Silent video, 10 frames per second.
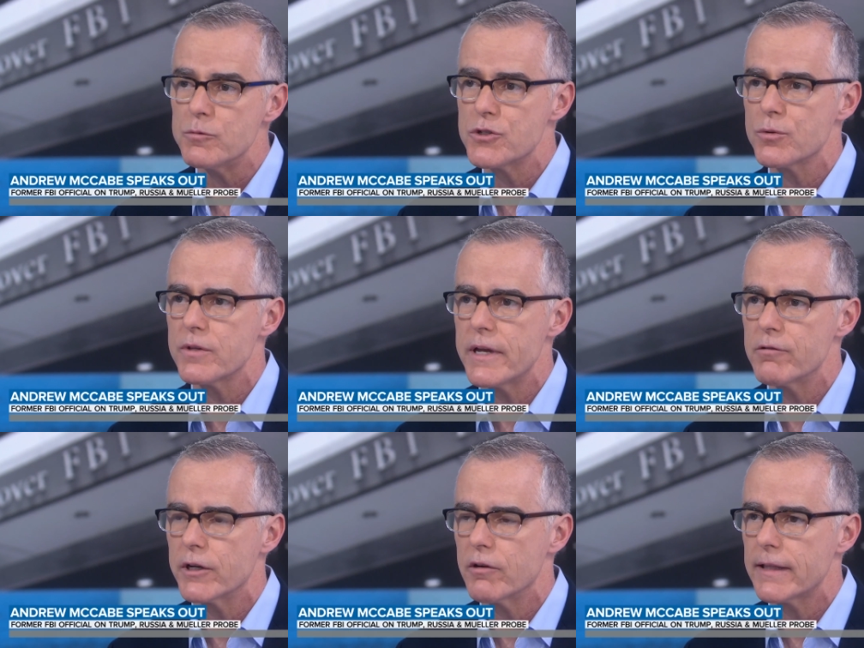sure they
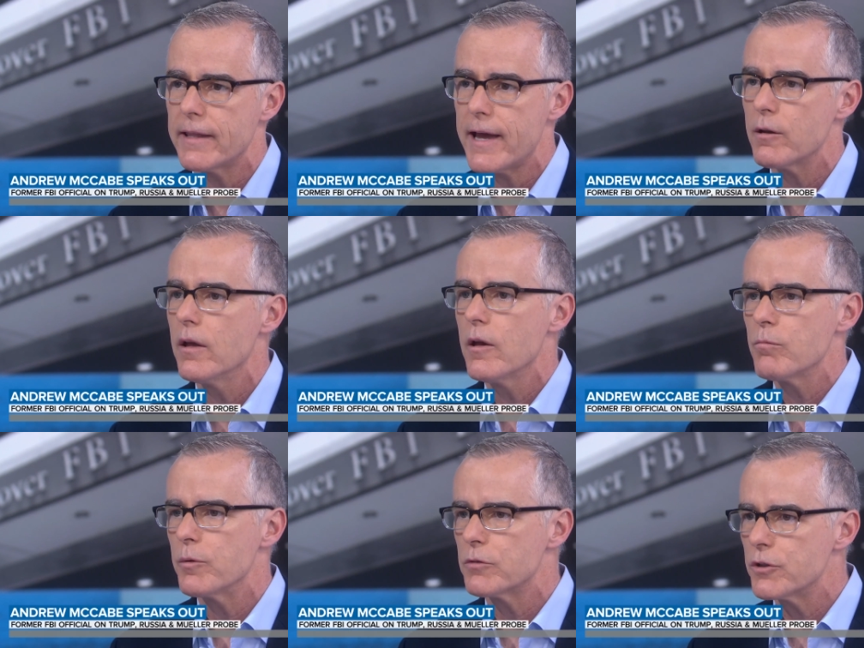regret that,
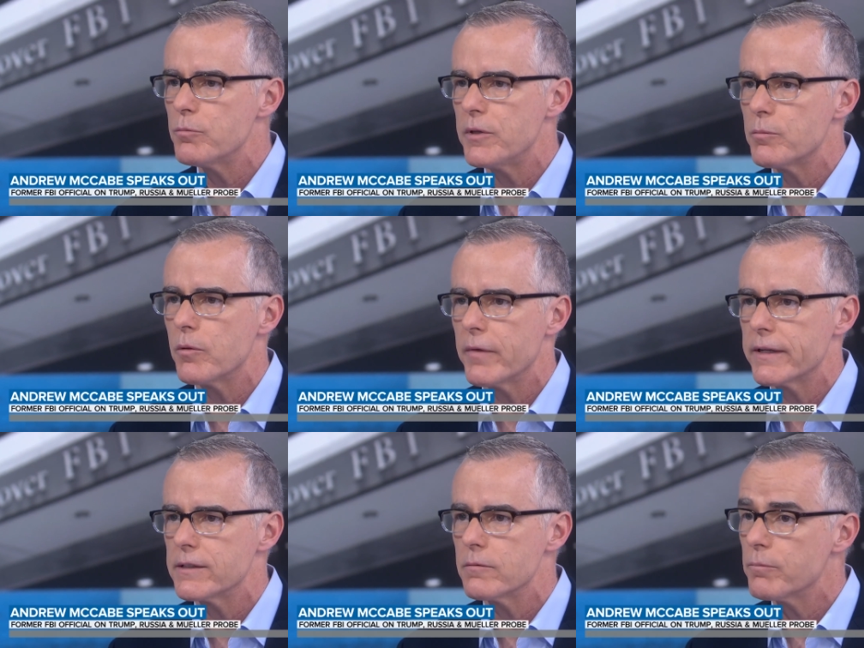but good people make
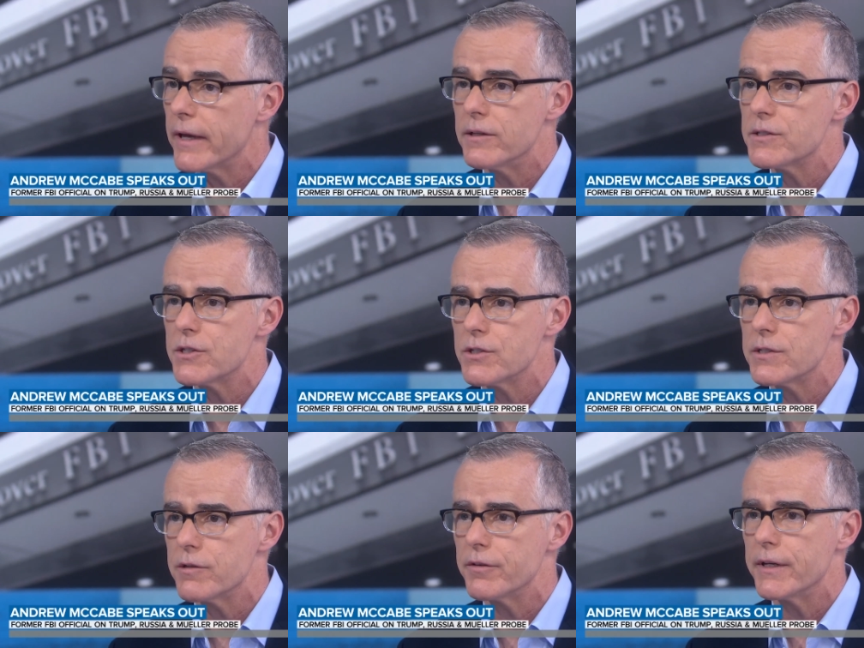bad
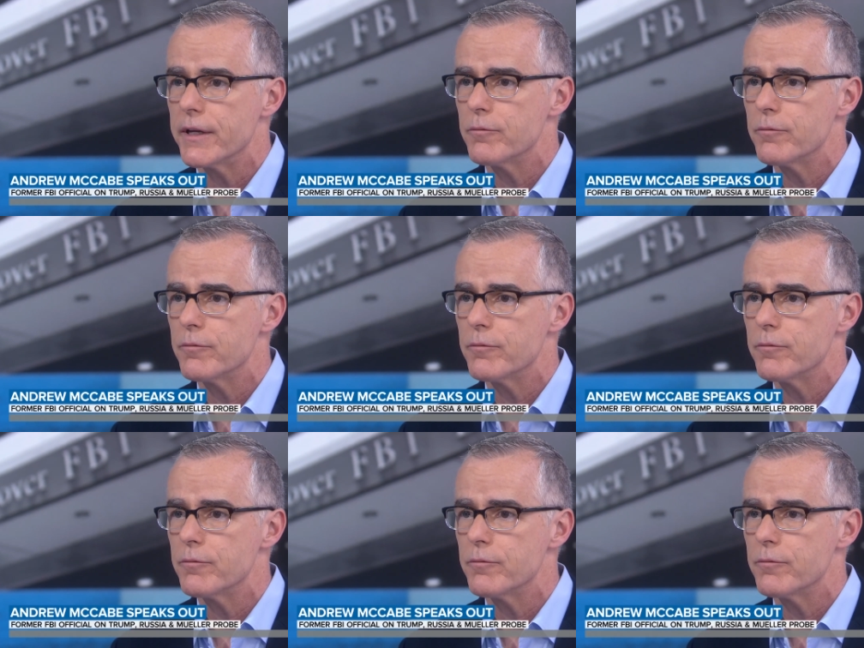decisions every day.